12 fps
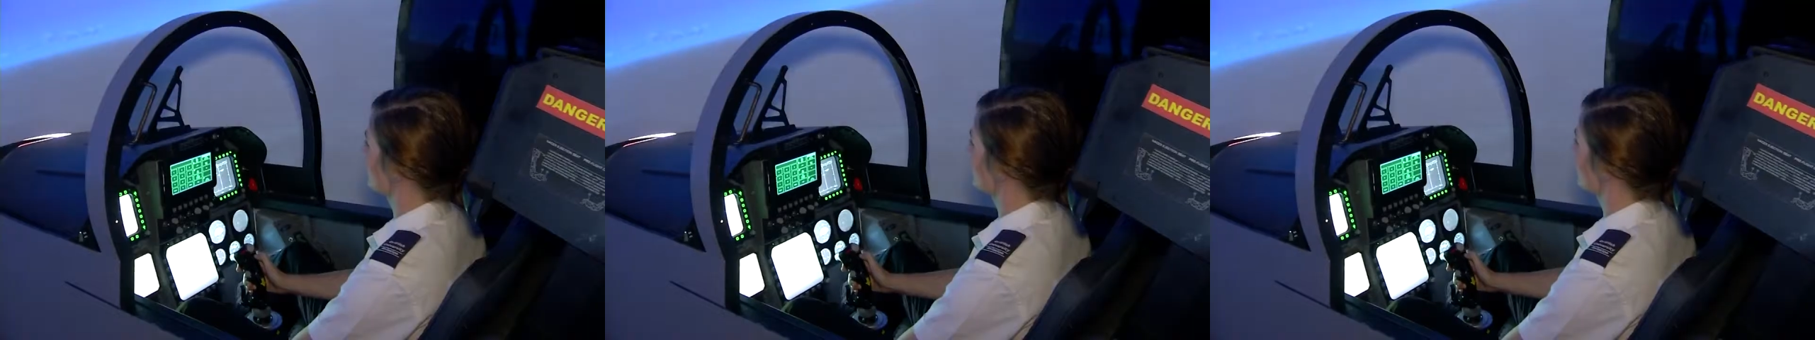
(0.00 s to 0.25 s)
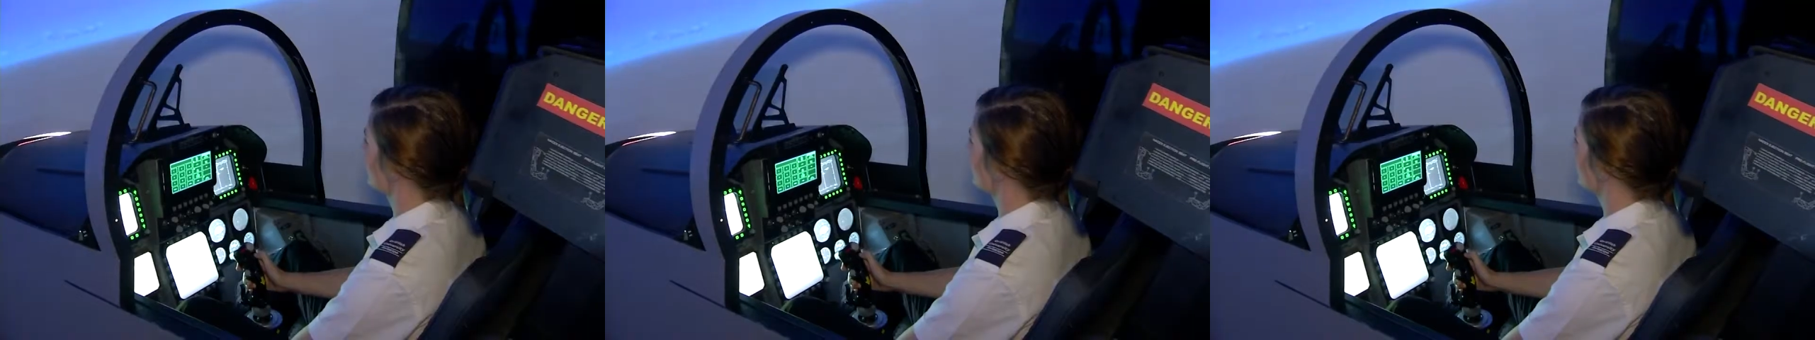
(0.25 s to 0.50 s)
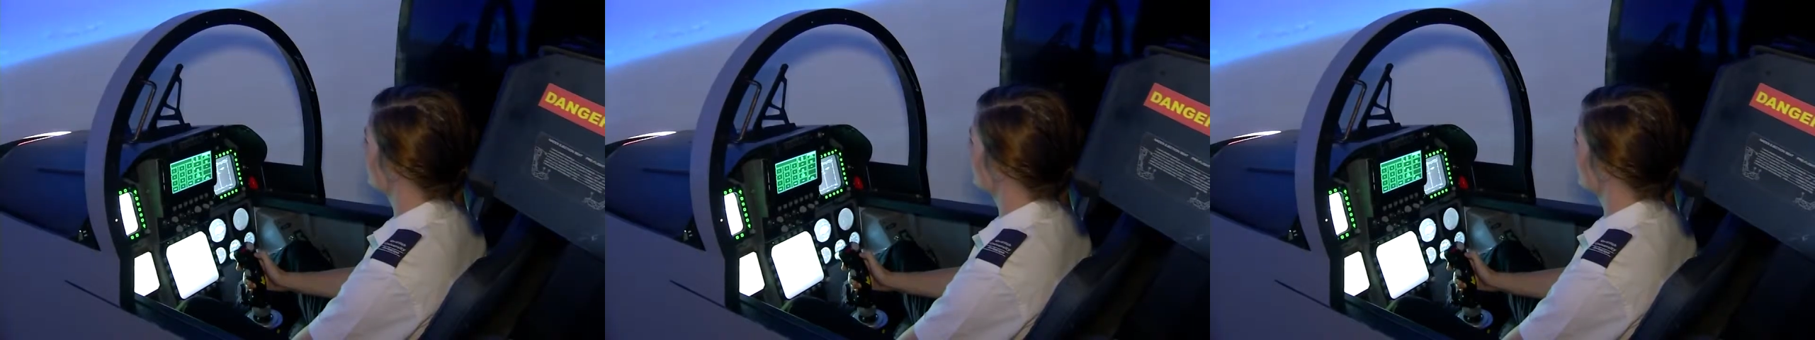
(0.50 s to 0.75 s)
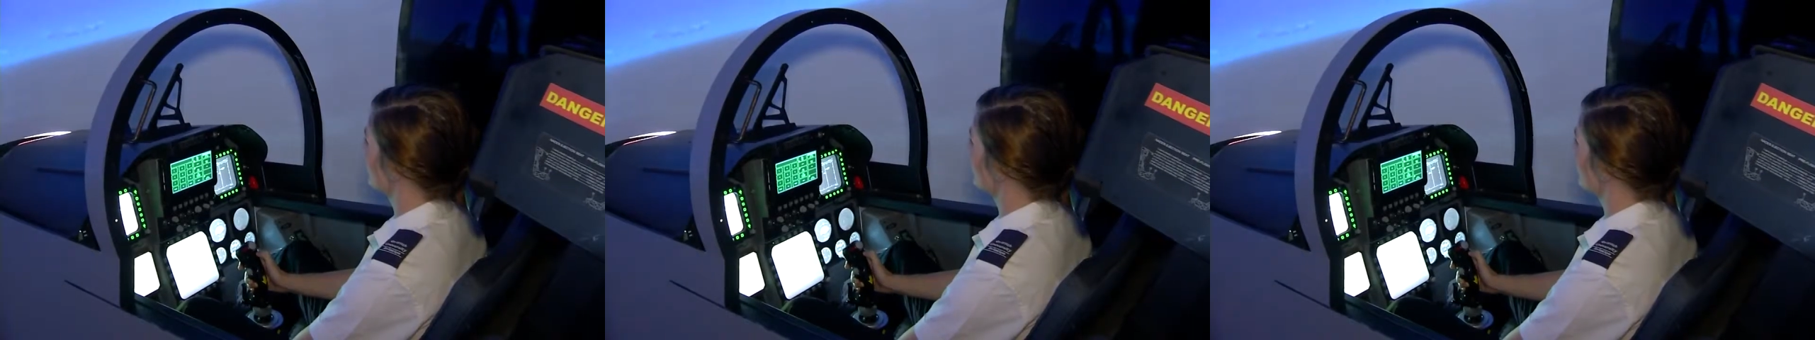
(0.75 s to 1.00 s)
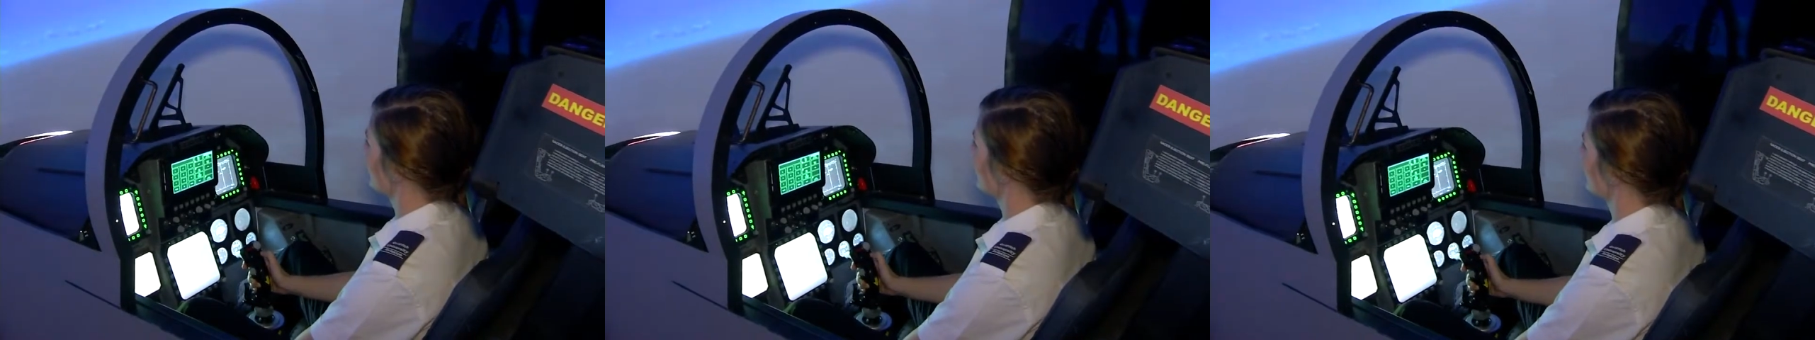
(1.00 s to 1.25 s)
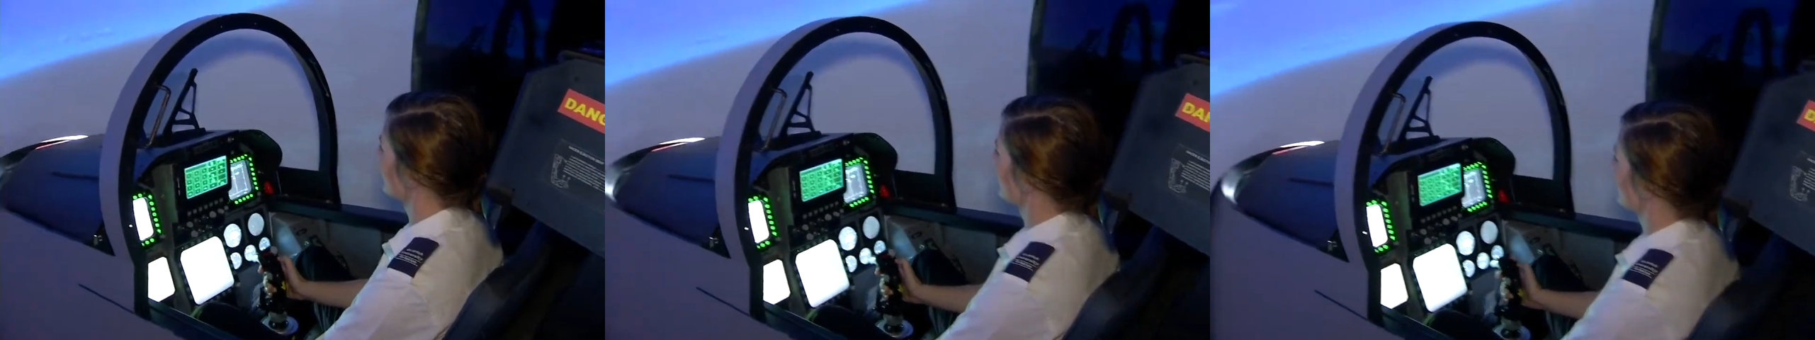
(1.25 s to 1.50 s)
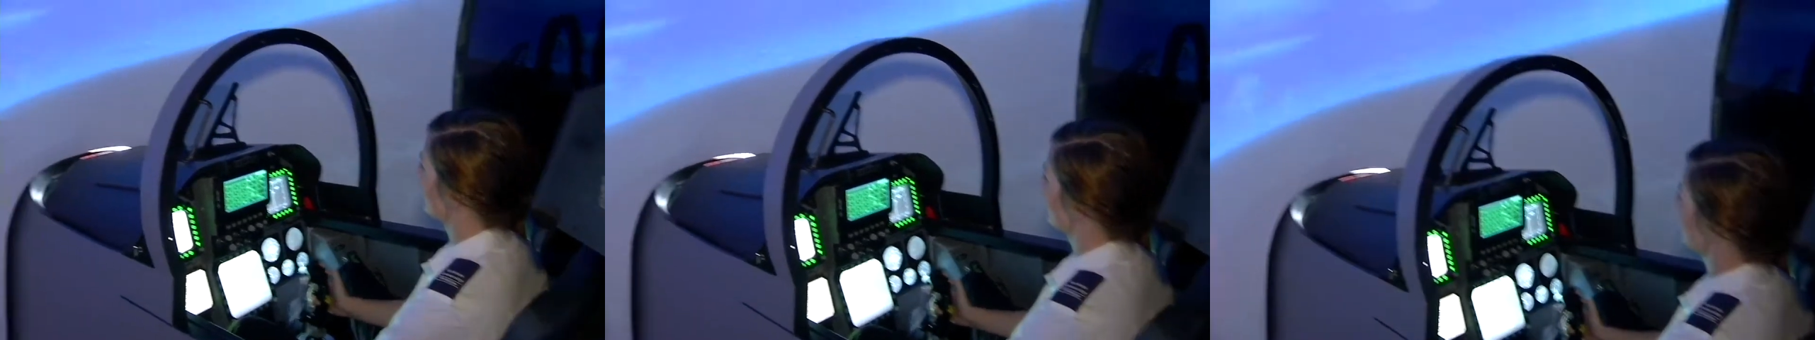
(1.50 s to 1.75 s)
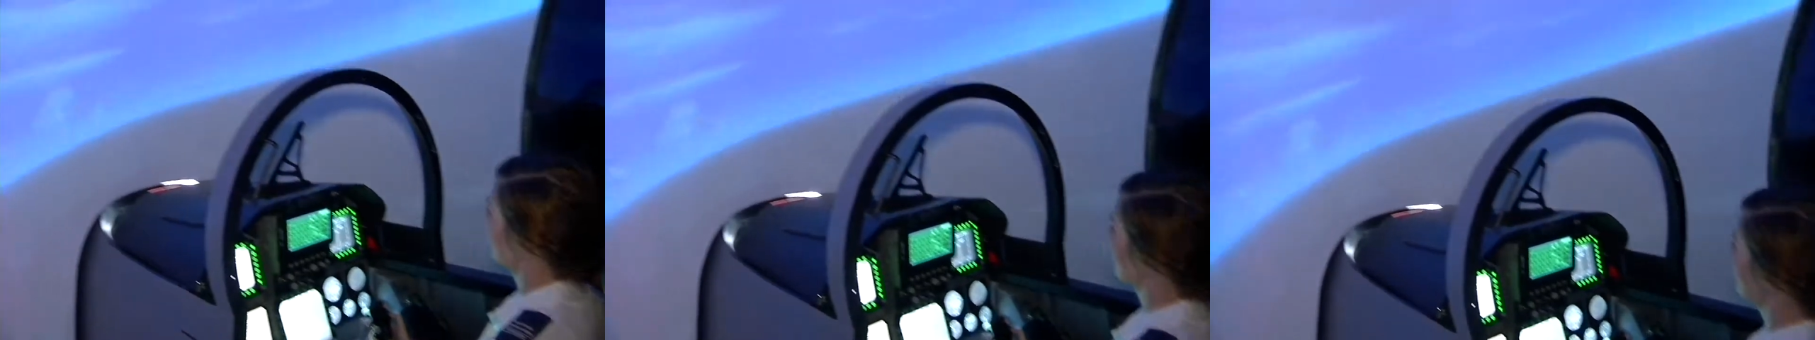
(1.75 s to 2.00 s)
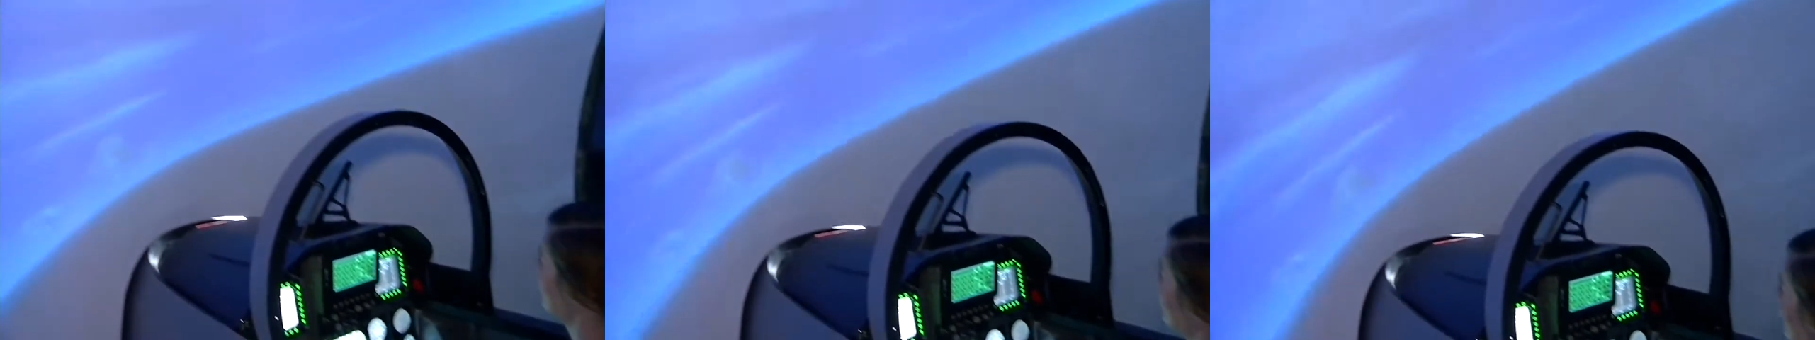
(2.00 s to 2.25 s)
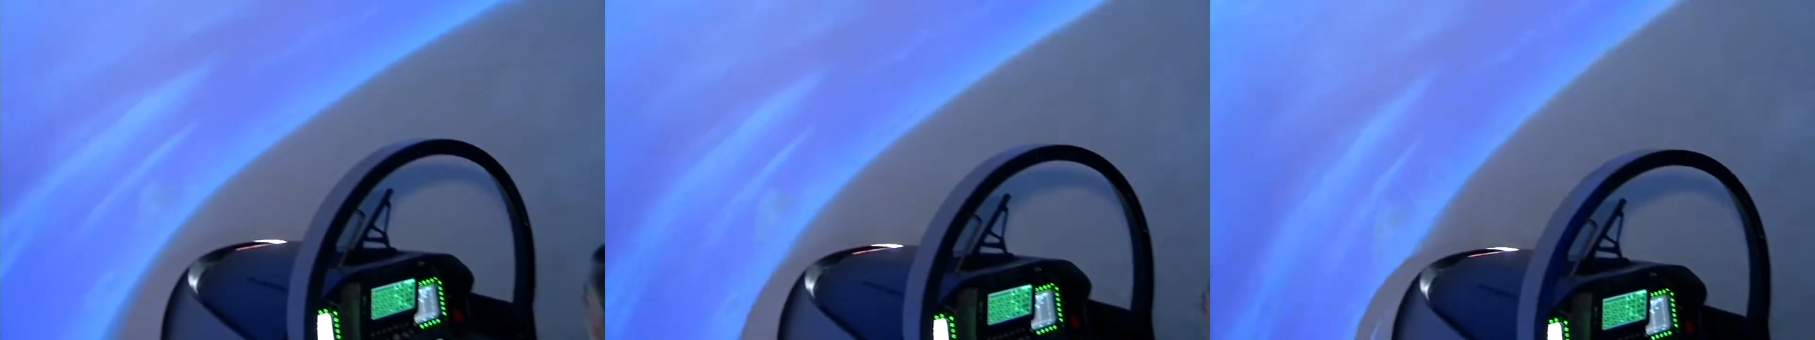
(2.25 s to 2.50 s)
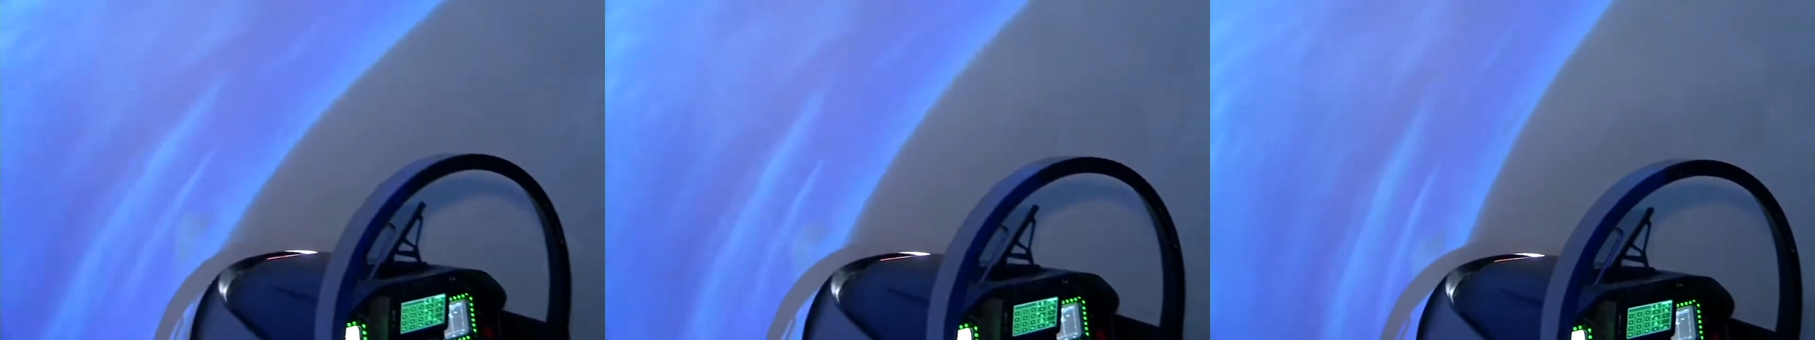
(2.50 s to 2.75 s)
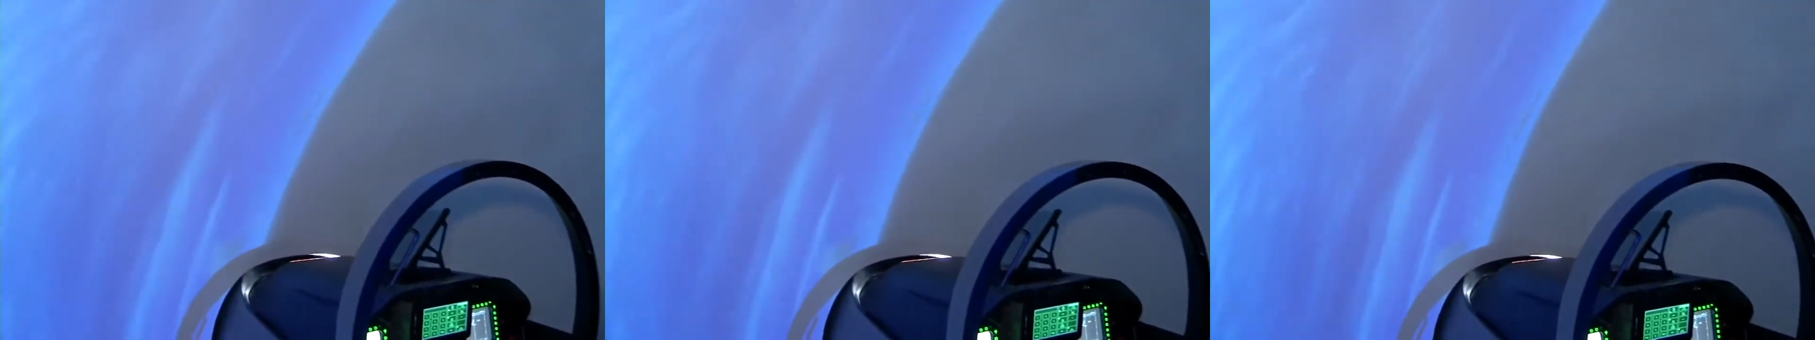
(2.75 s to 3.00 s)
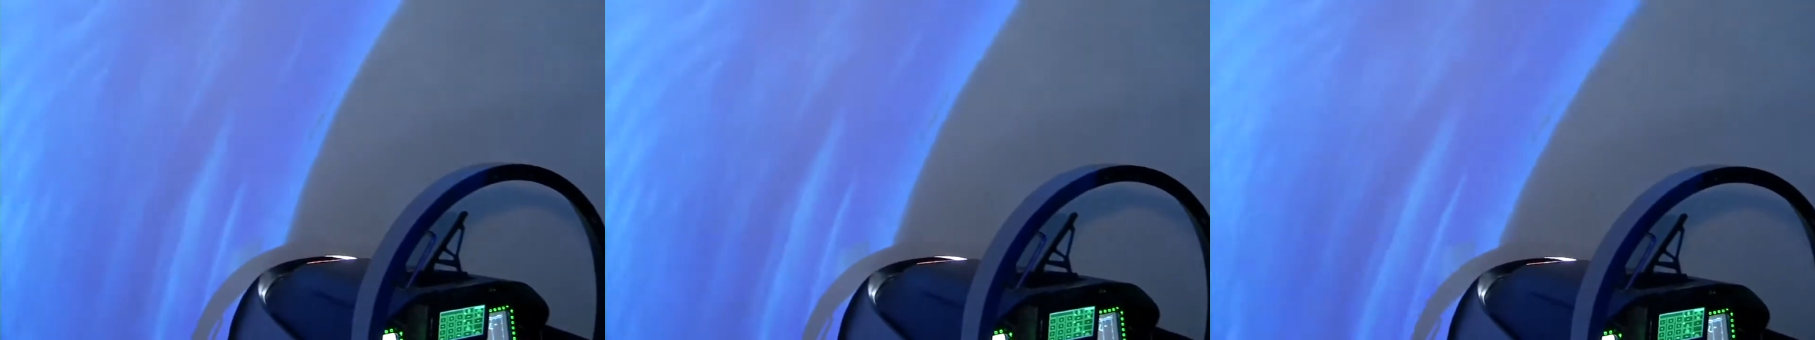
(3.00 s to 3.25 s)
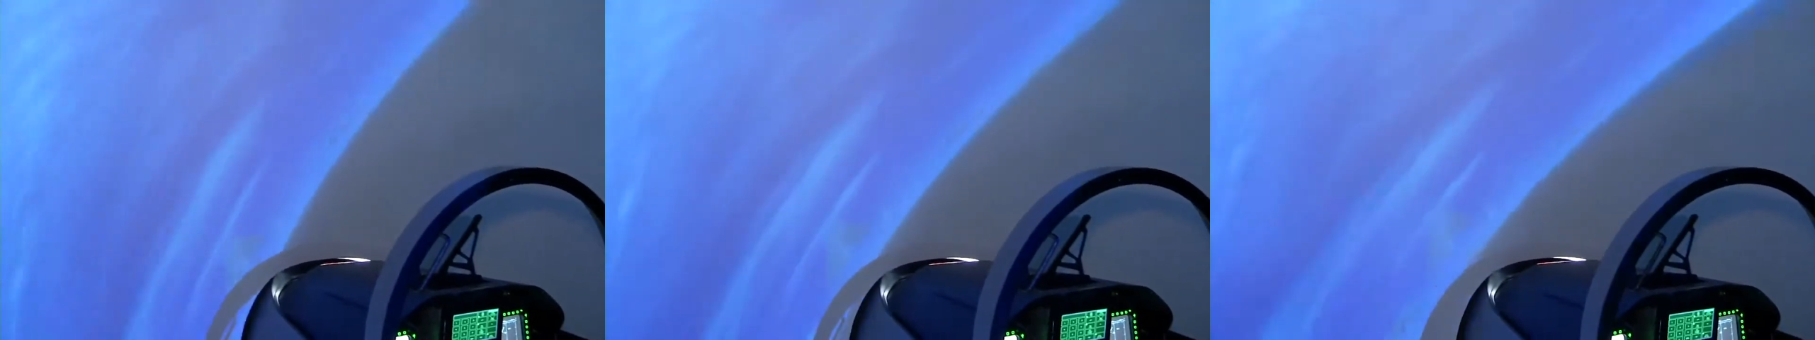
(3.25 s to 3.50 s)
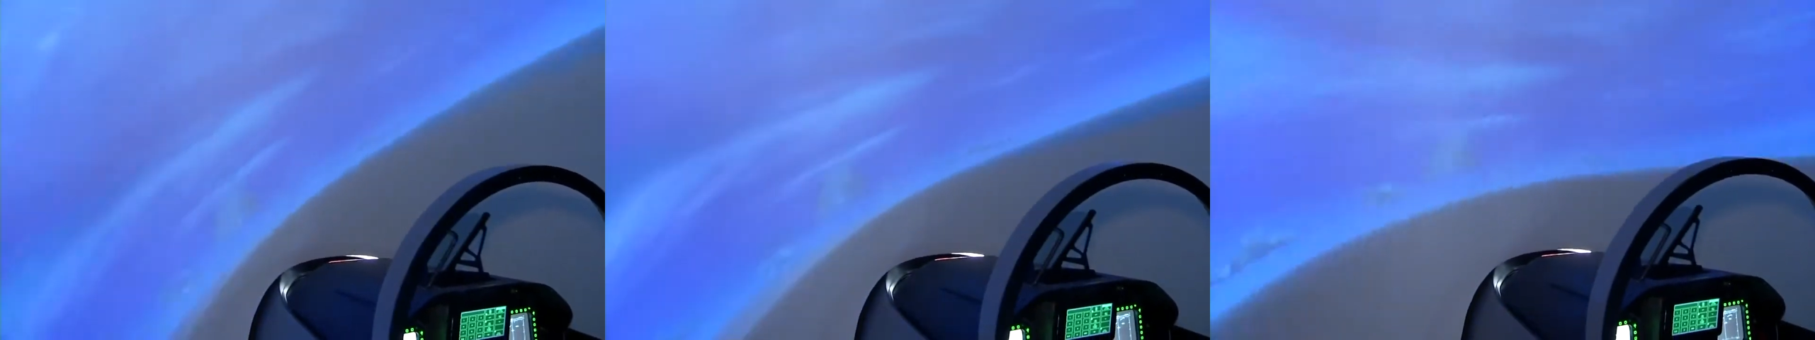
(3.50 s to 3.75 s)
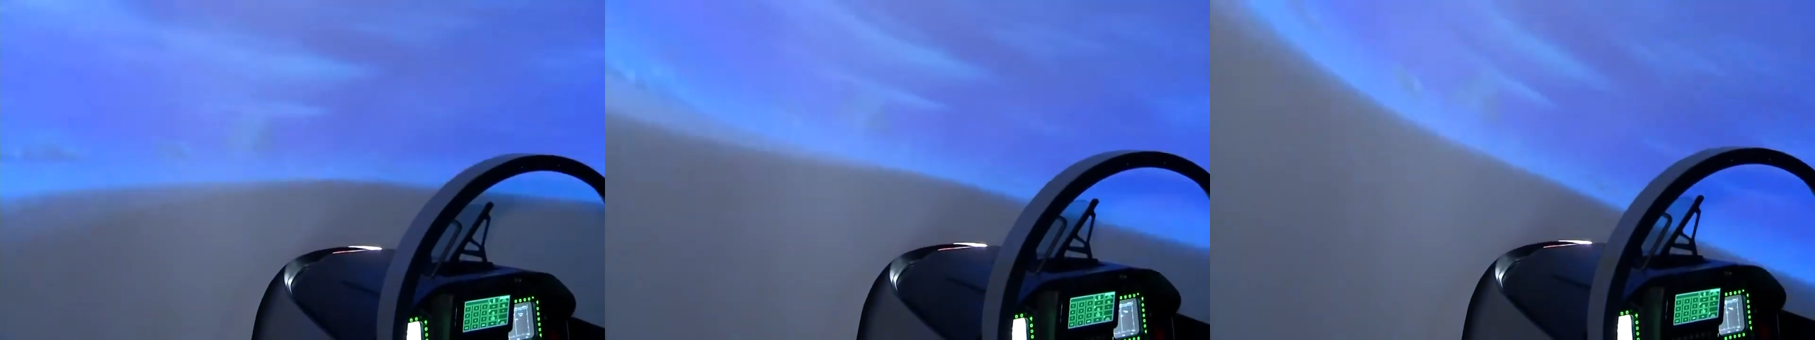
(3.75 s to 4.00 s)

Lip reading: Nobody's mouth can be seen.